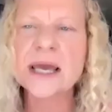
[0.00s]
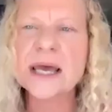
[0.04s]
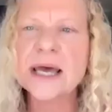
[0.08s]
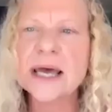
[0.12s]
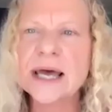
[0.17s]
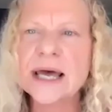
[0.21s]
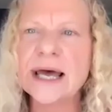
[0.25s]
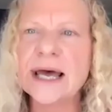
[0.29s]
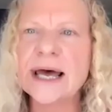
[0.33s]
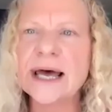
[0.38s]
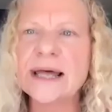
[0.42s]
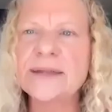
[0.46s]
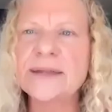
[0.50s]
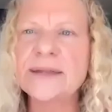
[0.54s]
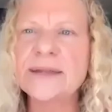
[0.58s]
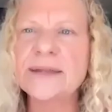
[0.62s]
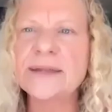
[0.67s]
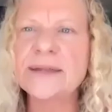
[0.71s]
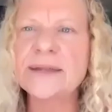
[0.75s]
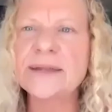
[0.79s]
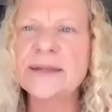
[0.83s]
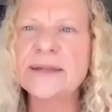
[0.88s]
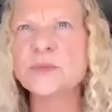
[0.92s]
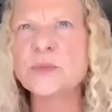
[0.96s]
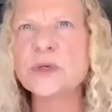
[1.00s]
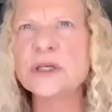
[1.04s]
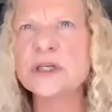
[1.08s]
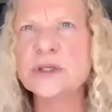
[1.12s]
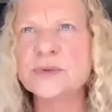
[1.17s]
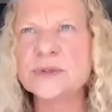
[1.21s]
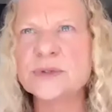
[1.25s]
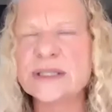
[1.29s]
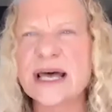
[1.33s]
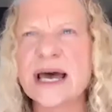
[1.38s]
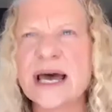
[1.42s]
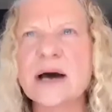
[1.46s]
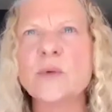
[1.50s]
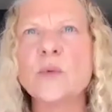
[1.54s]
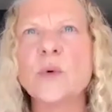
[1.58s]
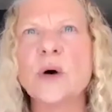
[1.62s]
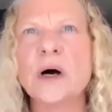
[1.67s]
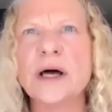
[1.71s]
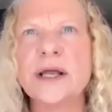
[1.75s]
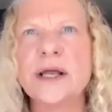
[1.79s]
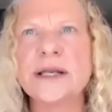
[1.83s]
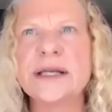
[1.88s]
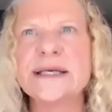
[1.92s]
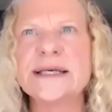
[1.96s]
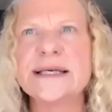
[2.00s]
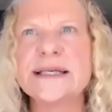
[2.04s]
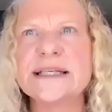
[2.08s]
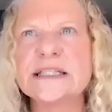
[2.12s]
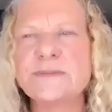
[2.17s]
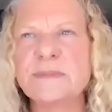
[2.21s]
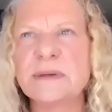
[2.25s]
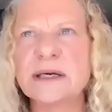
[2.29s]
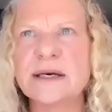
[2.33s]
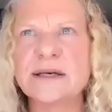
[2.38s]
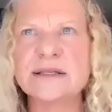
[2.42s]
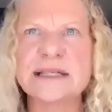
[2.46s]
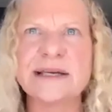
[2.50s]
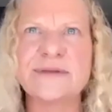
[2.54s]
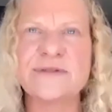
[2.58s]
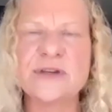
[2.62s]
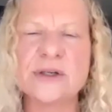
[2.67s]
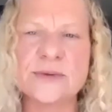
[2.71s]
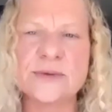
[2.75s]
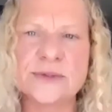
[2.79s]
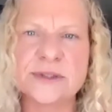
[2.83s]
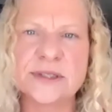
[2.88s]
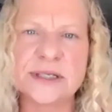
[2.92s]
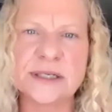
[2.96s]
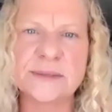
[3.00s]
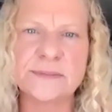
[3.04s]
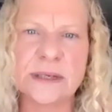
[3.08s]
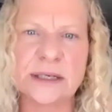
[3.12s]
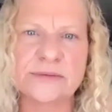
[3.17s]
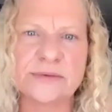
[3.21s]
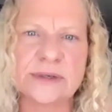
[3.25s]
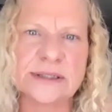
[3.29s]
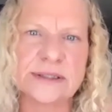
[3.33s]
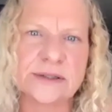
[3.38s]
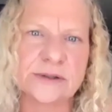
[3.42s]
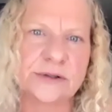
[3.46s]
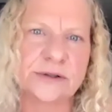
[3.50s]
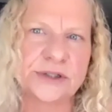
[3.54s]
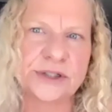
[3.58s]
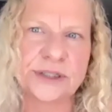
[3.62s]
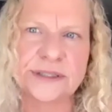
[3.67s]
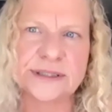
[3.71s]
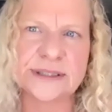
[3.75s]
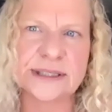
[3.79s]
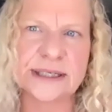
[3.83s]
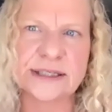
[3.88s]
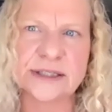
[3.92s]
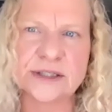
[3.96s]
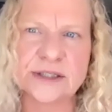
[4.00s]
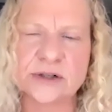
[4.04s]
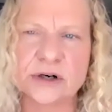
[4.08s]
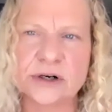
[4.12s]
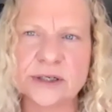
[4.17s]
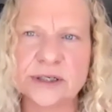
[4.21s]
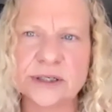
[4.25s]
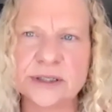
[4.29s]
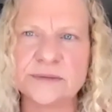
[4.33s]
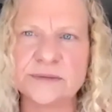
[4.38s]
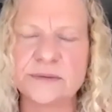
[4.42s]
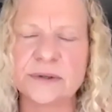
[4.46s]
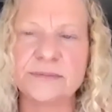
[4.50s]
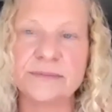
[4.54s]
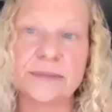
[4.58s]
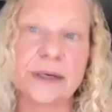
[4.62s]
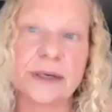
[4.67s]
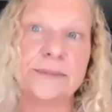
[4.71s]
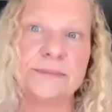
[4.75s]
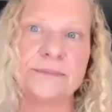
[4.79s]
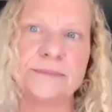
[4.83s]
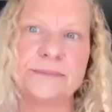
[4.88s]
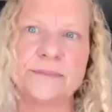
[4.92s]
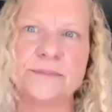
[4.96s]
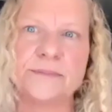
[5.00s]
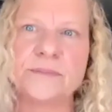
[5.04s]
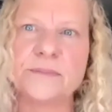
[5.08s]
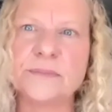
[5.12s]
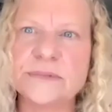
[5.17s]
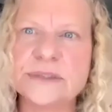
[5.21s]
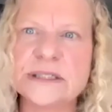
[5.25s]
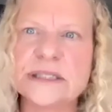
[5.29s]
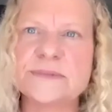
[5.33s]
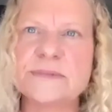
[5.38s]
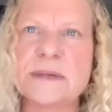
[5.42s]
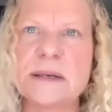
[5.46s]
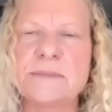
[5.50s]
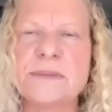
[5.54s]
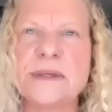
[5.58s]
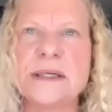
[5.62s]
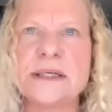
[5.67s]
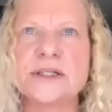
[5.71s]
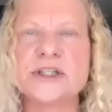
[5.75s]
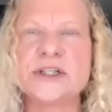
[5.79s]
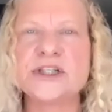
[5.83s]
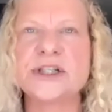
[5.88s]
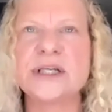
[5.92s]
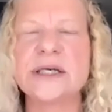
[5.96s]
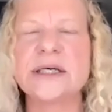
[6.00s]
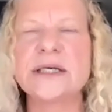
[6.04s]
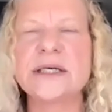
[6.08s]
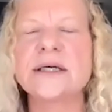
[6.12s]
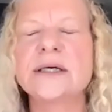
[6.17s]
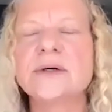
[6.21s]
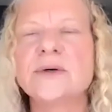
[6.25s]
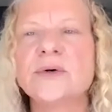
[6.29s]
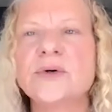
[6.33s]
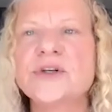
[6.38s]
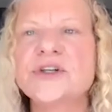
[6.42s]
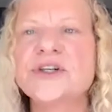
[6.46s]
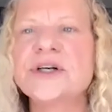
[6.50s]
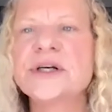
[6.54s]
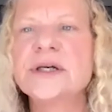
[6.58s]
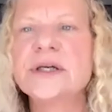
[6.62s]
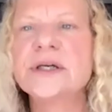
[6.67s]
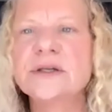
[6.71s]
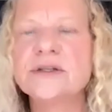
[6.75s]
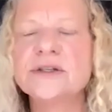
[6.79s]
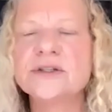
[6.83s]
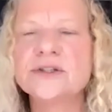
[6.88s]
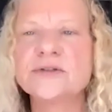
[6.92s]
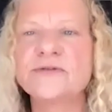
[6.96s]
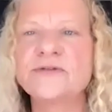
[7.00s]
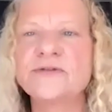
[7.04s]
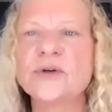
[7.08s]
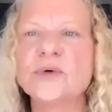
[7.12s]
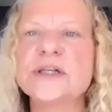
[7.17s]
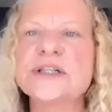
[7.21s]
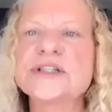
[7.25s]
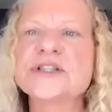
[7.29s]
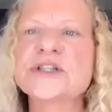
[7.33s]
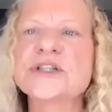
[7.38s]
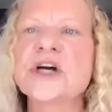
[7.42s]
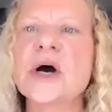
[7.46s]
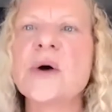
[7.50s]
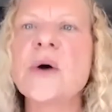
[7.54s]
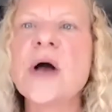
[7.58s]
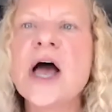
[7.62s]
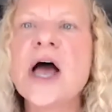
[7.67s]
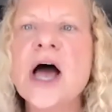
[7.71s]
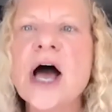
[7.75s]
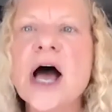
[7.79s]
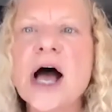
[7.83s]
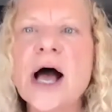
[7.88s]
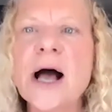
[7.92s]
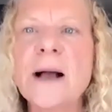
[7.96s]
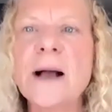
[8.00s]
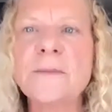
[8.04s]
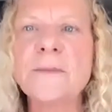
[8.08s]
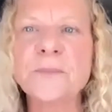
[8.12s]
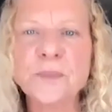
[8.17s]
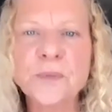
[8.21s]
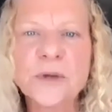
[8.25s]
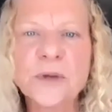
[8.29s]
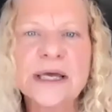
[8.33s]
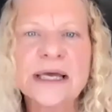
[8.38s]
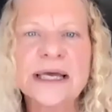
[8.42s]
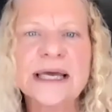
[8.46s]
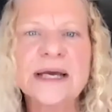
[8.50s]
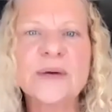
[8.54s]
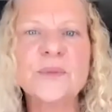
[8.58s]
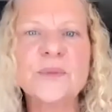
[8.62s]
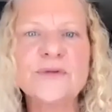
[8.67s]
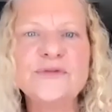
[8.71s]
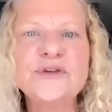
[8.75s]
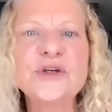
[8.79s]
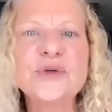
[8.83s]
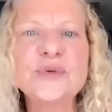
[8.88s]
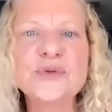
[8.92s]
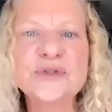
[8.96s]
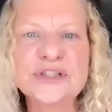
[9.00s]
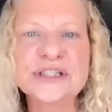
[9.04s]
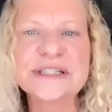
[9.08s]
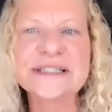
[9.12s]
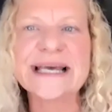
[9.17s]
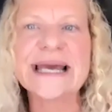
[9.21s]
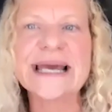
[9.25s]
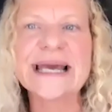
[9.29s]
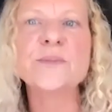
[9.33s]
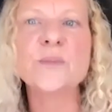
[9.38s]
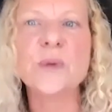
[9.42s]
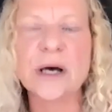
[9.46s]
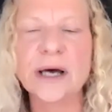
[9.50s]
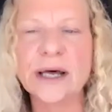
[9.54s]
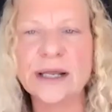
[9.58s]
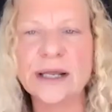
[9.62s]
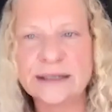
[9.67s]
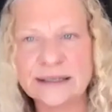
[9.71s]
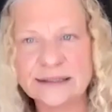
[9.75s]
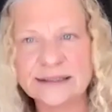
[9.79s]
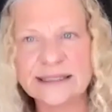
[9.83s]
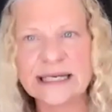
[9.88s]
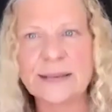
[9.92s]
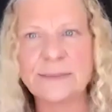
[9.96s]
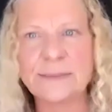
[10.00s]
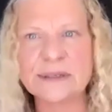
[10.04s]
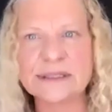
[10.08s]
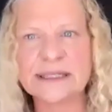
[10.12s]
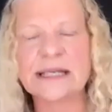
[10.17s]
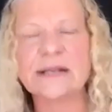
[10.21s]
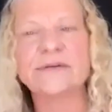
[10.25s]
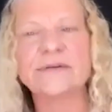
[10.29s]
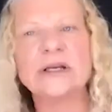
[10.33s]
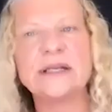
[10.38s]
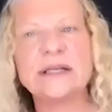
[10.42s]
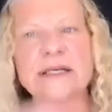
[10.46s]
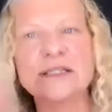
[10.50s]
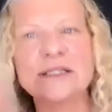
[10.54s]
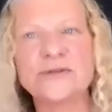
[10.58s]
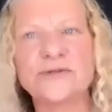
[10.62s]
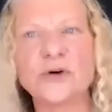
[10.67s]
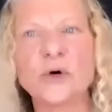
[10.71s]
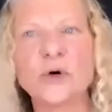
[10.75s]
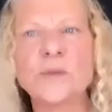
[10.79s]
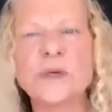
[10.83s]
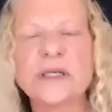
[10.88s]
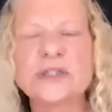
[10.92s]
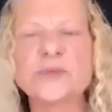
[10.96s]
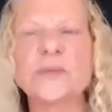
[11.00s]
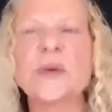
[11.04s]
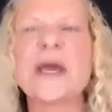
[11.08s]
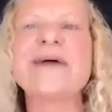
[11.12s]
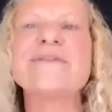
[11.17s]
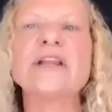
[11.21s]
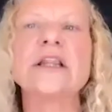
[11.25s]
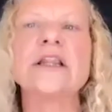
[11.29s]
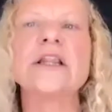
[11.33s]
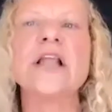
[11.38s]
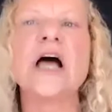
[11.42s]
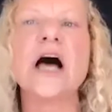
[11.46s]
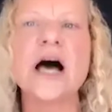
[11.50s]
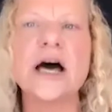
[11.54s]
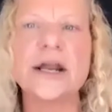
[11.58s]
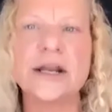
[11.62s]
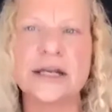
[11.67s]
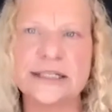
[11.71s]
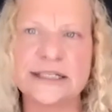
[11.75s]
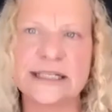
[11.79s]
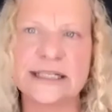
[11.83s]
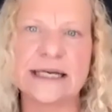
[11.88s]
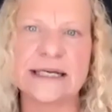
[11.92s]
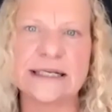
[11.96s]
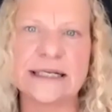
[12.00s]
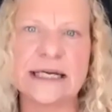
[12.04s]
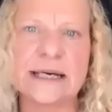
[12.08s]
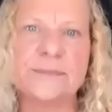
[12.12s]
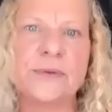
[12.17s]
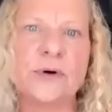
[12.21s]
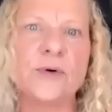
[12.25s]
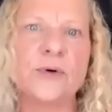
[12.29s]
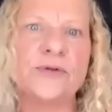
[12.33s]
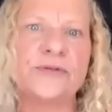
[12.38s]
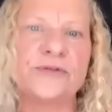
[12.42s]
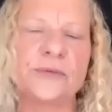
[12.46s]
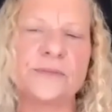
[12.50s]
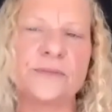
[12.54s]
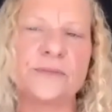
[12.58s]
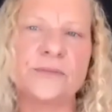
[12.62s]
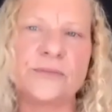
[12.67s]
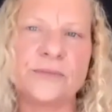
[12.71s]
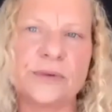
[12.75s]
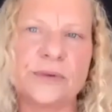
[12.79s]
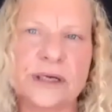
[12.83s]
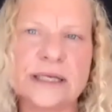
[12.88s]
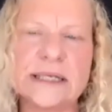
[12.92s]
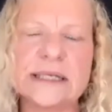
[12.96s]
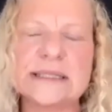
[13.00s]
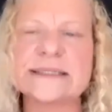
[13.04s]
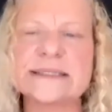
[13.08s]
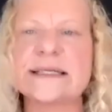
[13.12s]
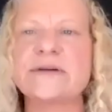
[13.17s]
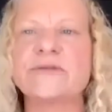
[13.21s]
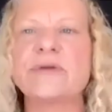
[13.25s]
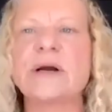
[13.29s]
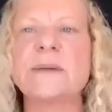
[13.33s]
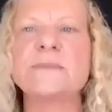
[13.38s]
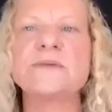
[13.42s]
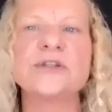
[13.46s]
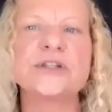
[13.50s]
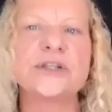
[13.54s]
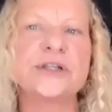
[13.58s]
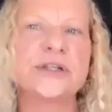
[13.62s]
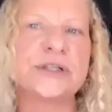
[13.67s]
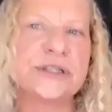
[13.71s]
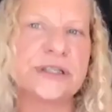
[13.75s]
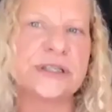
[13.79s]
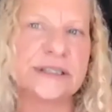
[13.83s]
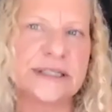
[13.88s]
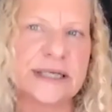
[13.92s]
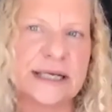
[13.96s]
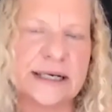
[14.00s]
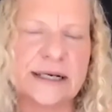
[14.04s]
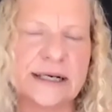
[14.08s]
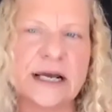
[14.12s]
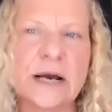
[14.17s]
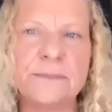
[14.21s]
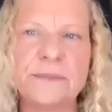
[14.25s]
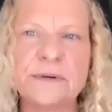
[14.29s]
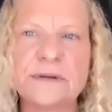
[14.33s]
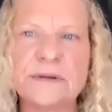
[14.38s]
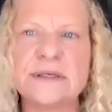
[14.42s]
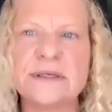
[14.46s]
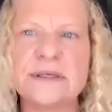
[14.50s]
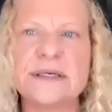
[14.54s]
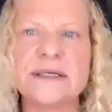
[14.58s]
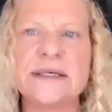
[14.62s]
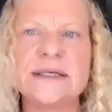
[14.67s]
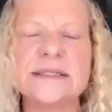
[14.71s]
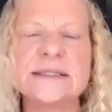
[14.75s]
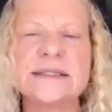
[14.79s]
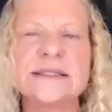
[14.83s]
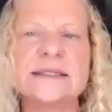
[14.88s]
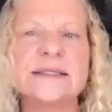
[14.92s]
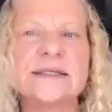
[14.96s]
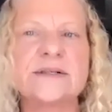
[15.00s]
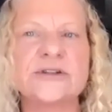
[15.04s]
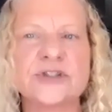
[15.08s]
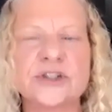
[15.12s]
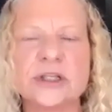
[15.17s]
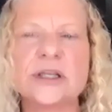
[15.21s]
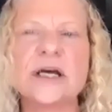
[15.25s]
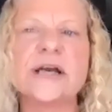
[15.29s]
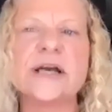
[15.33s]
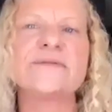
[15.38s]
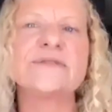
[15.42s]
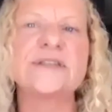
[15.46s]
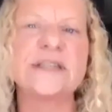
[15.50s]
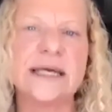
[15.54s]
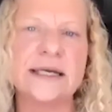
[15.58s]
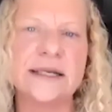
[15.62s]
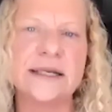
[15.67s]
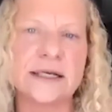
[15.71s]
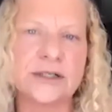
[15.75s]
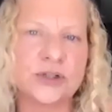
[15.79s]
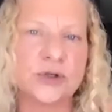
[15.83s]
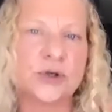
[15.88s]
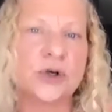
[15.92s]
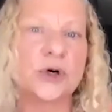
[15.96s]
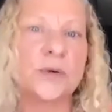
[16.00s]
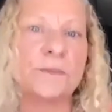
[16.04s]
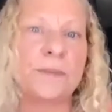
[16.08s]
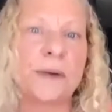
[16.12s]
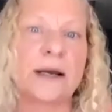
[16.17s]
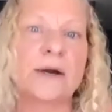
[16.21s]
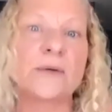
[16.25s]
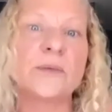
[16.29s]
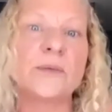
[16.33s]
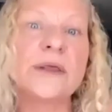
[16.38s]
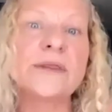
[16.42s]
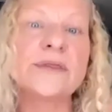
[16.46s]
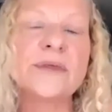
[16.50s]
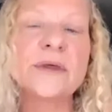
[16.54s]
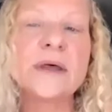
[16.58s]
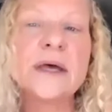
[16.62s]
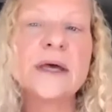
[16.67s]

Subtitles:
And the reason we use that one is because I've used it in my research since I started since my PhD, just a few years ago. And we've used the same one, the Tampa scale of kinesiophobia. So we have a lot of data, both from Achilles tendon ruptures and tendinopathies, and there's a lot of data to compare with.